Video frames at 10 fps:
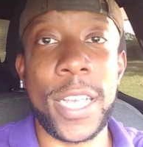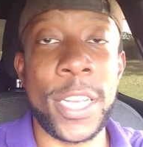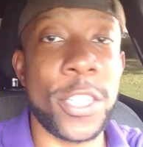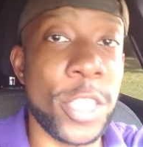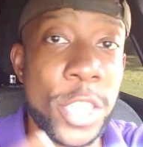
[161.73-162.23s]

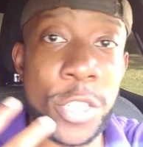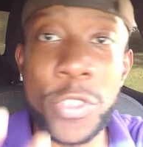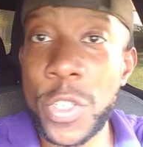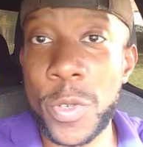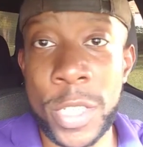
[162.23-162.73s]
And you're just
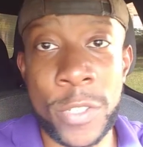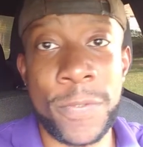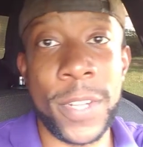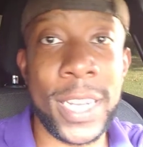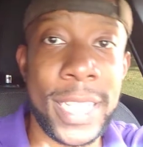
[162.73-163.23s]
used to it. You
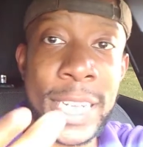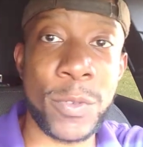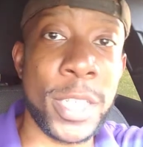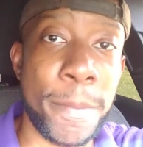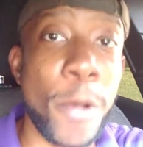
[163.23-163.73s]
feel like that's
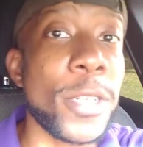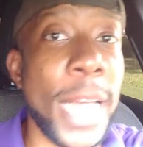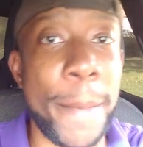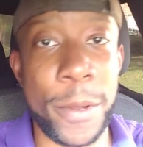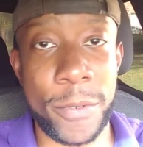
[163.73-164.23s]
what's supposed to happen